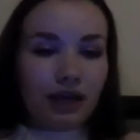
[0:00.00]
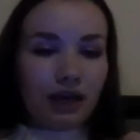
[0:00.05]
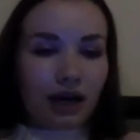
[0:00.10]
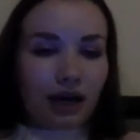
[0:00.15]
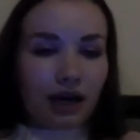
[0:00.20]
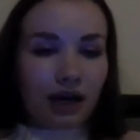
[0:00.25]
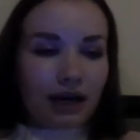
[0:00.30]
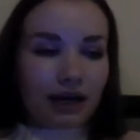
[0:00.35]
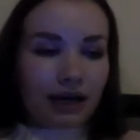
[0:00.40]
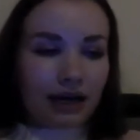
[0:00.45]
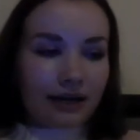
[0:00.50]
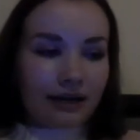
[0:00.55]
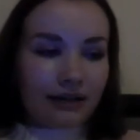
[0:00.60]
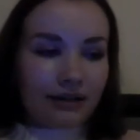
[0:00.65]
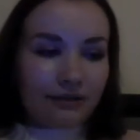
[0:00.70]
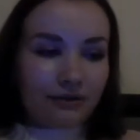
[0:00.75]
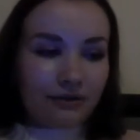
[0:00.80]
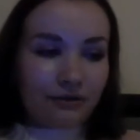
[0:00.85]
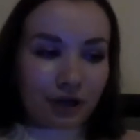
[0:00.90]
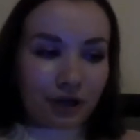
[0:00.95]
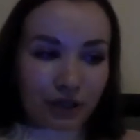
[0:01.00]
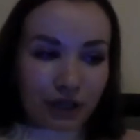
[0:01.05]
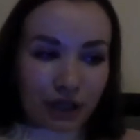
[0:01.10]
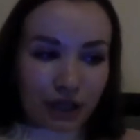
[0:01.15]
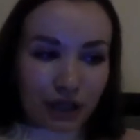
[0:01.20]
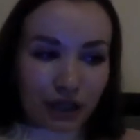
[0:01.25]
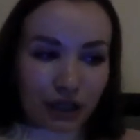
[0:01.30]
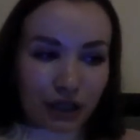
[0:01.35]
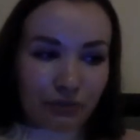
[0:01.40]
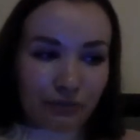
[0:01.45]
And
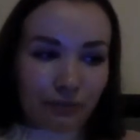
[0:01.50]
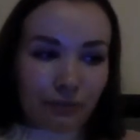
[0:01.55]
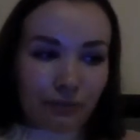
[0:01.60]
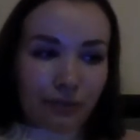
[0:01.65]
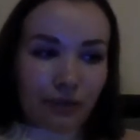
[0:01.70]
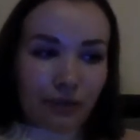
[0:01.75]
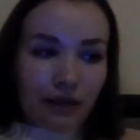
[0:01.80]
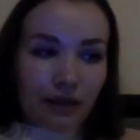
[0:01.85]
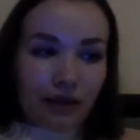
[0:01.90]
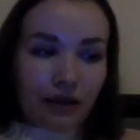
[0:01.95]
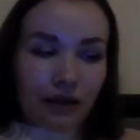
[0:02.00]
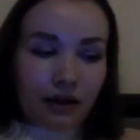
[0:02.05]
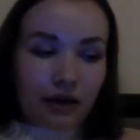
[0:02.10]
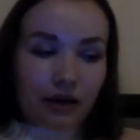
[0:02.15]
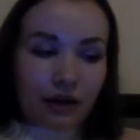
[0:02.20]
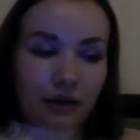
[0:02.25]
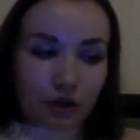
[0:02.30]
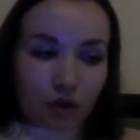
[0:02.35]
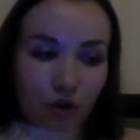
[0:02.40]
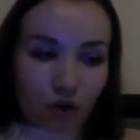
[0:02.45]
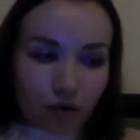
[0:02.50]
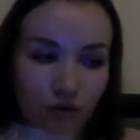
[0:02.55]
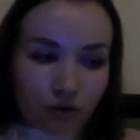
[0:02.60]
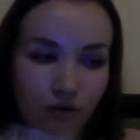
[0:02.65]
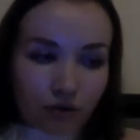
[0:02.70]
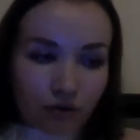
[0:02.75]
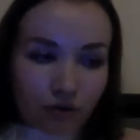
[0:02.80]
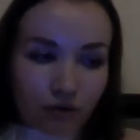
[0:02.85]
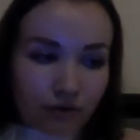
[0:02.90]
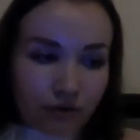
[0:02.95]
very
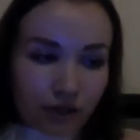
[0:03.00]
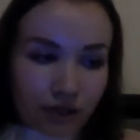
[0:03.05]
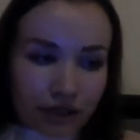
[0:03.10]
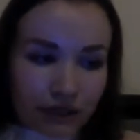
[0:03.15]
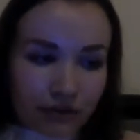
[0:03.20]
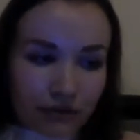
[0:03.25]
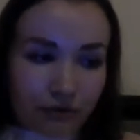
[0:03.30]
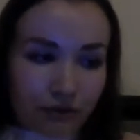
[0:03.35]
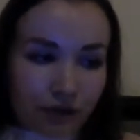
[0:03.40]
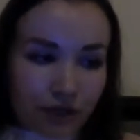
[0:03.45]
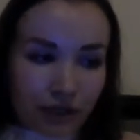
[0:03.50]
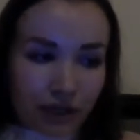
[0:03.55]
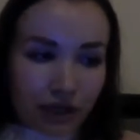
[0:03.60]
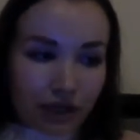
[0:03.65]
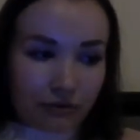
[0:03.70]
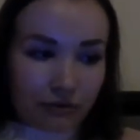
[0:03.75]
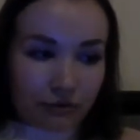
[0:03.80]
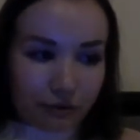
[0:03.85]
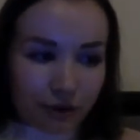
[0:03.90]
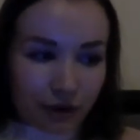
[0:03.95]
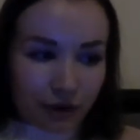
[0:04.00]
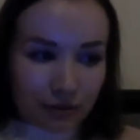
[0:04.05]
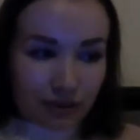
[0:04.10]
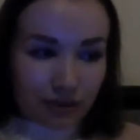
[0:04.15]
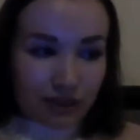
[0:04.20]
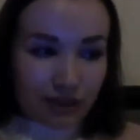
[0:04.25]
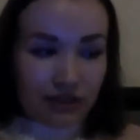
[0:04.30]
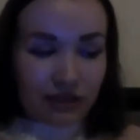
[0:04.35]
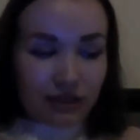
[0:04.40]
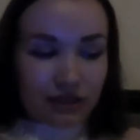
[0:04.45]

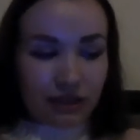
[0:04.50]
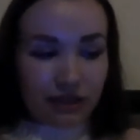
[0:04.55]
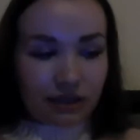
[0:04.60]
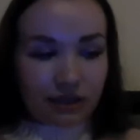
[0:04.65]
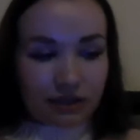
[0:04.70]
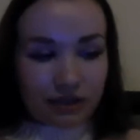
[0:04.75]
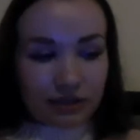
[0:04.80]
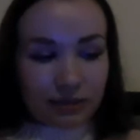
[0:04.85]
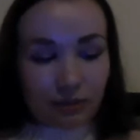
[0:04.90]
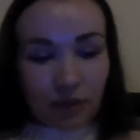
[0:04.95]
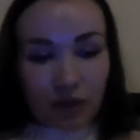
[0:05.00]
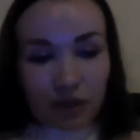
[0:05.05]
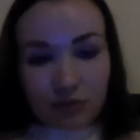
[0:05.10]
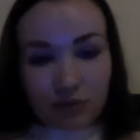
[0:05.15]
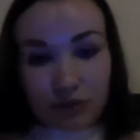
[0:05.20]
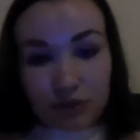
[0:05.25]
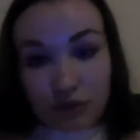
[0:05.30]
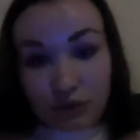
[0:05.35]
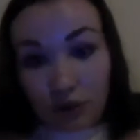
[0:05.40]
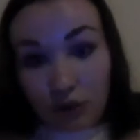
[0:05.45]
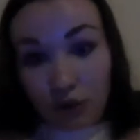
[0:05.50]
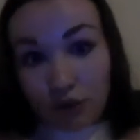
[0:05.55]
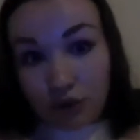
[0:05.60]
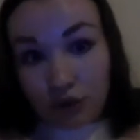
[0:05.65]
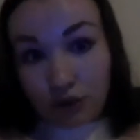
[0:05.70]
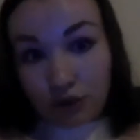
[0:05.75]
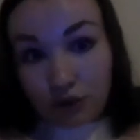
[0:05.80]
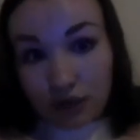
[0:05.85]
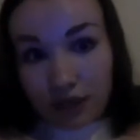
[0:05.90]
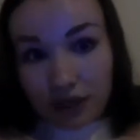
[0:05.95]
unfamous department called
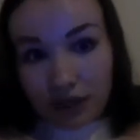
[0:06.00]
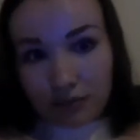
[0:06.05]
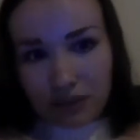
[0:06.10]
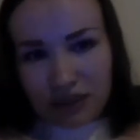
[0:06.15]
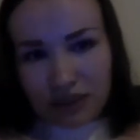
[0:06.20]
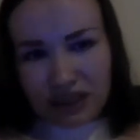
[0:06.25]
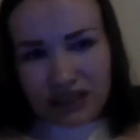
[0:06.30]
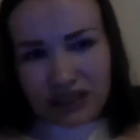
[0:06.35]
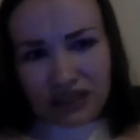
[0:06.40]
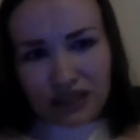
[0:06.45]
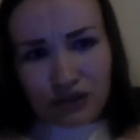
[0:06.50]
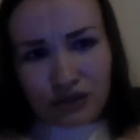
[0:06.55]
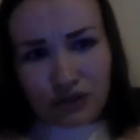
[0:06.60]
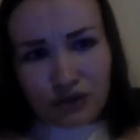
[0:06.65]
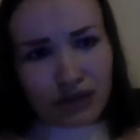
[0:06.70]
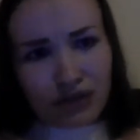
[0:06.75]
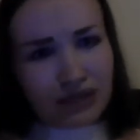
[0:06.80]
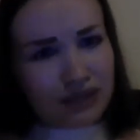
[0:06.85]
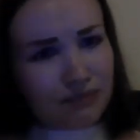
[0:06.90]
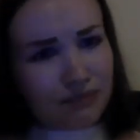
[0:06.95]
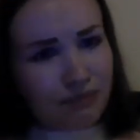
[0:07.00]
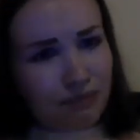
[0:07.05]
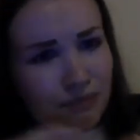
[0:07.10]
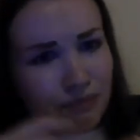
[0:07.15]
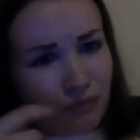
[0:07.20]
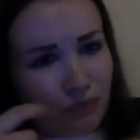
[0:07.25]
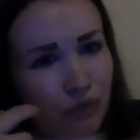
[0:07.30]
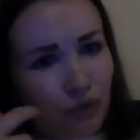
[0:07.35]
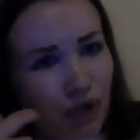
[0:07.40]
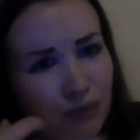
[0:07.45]
nuclear medicine. So that
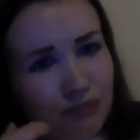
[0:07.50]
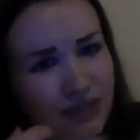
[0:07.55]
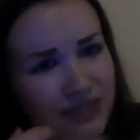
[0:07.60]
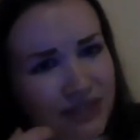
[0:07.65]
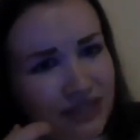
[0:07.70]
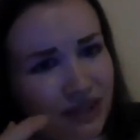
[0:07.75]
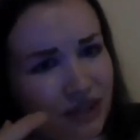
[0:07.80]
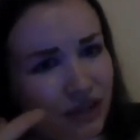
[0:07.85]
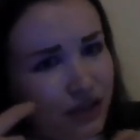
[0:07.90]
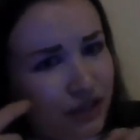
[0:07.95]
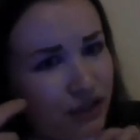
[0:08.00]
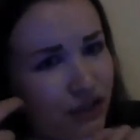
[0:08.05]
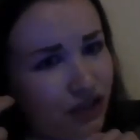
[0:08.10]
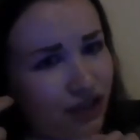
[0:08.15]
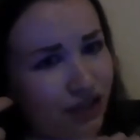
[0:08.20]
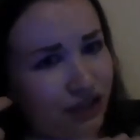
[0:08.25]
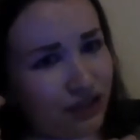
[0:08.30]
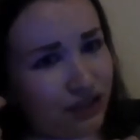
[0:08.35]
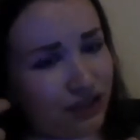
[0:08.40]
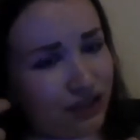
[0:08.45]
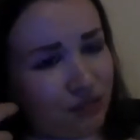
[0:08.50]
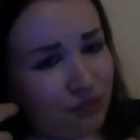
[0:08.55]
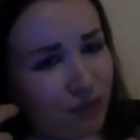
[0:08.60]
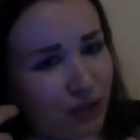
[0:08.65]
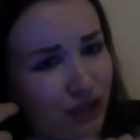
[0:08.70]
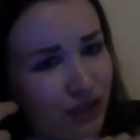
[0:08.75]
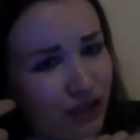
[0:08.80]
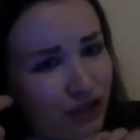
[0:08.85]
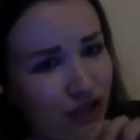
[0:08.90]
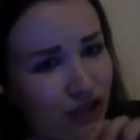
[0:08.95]
we are basically injecting the
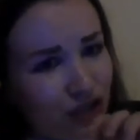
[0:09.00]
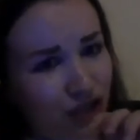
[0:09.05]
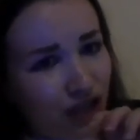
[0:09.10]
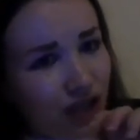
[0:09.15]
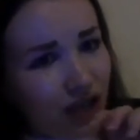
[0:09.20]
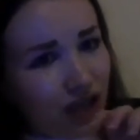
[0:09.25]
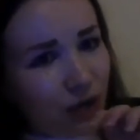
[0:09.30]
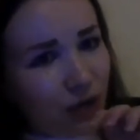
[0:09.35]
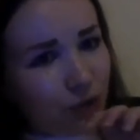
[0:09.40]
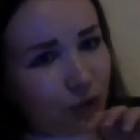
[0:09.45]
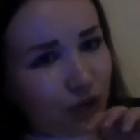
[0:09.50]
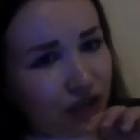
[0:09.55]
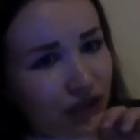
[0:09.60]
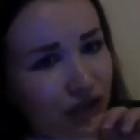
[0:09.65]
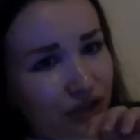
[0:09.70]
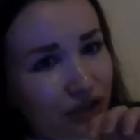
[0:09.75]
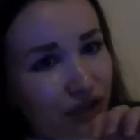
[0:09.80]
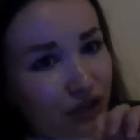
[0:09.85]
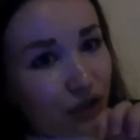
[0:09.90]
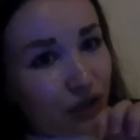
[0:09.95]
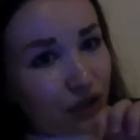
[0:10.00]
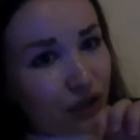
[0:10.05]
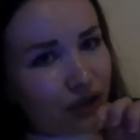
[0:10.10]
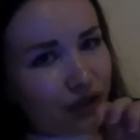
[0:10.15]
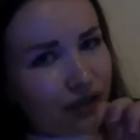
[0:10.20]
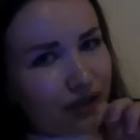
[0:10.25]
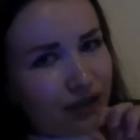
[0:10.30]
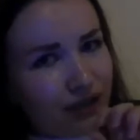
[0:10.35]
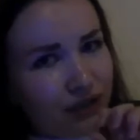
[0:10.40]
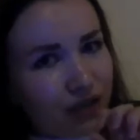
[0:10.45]
patients with
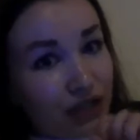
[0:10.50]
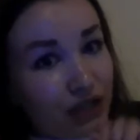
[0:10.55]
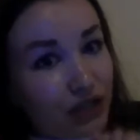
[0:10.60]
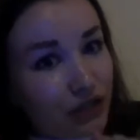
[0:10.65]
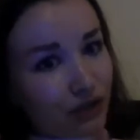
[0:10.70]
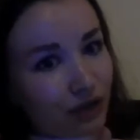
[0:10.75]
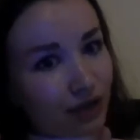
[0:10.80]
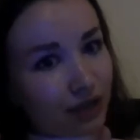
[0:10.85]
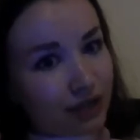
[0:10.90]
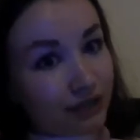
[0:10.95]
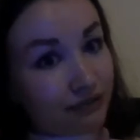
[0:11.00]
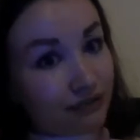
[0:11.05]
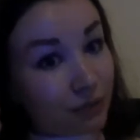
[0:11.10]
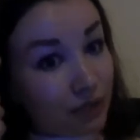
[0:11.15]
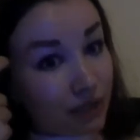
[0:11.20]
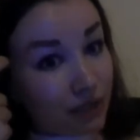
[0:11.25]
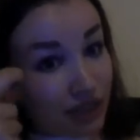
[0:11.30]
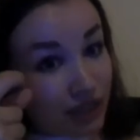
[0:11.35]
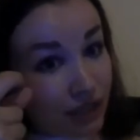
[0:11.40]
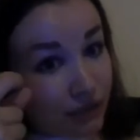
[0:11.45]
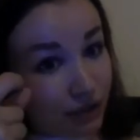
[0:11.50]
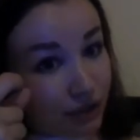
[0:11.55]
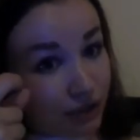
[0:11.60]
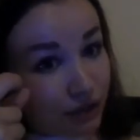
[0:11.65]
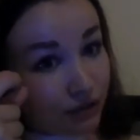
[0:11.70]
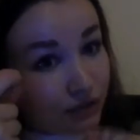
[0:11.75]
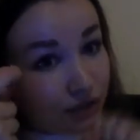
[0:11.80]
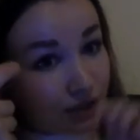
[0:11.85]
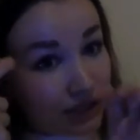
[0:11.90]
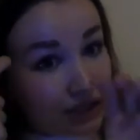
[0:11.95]
a radioactive material,
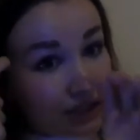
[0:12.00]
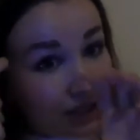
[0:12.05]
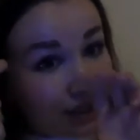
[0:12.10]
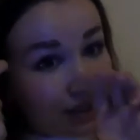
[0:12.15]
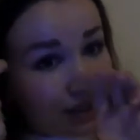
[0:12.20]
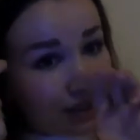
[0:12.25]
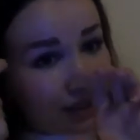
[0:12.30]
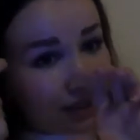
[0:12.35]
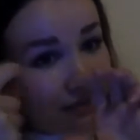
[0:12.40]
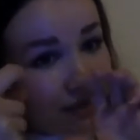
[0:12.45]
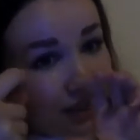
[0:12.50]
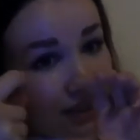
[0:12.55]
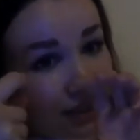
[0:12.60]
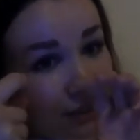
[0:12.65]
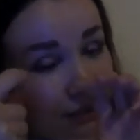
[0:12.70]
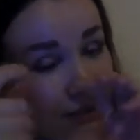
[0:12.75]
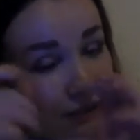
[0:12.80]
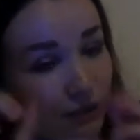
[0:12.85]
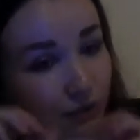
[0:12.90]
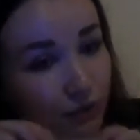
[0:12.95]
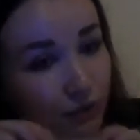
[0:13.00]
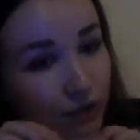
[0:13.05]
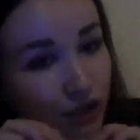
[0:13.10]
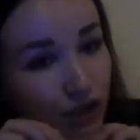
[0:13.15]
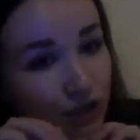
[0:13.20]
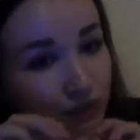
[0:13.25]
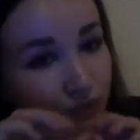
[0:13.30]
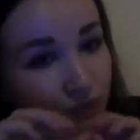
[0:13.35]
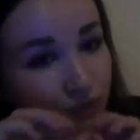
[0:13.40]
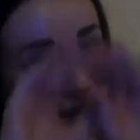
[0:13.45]
radioactive liquid, which
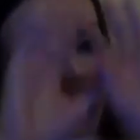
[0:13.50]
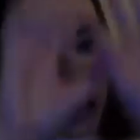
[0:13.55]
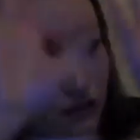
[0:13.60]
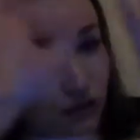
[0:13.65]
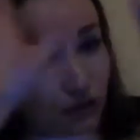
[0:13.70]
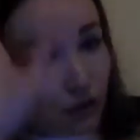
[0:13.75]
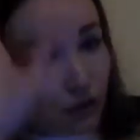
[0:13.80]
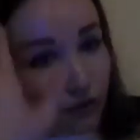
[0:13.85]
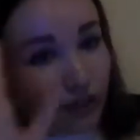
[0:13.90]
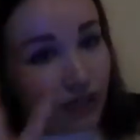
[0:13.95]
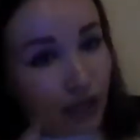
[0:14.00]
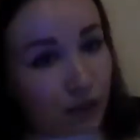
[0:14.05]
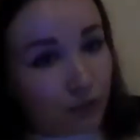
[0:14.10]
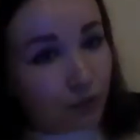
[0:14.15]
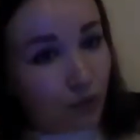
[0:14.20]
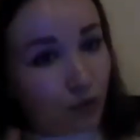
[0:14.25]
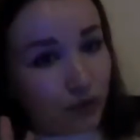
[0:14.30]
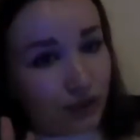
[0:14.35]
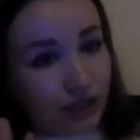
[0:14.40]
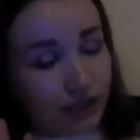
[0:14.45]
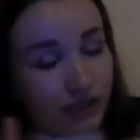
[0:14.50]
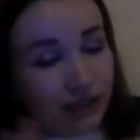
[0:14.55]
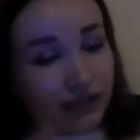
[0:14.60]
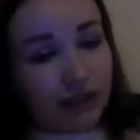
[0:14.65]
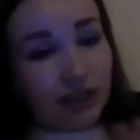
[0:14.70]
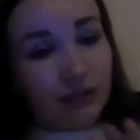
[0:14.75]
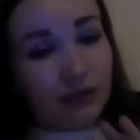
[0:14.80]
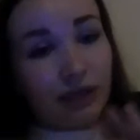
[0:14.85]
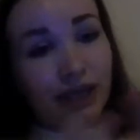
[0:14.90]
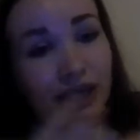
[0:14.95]
spreads around their body. And
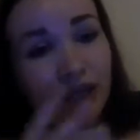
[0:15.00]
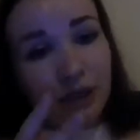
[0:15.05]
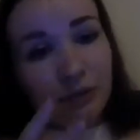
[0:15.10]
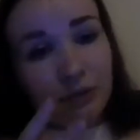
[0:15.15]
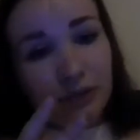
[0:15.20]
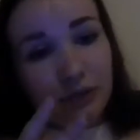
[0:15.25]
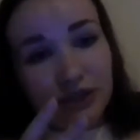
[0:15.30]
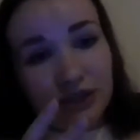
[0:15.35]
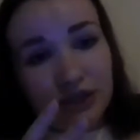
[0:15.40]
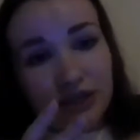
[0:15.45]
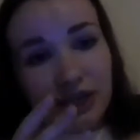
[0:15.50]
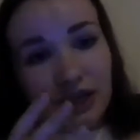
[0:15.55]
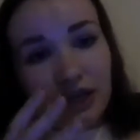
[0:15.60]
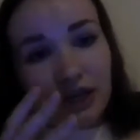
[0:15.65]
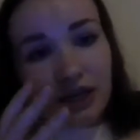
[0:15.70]
the aim is,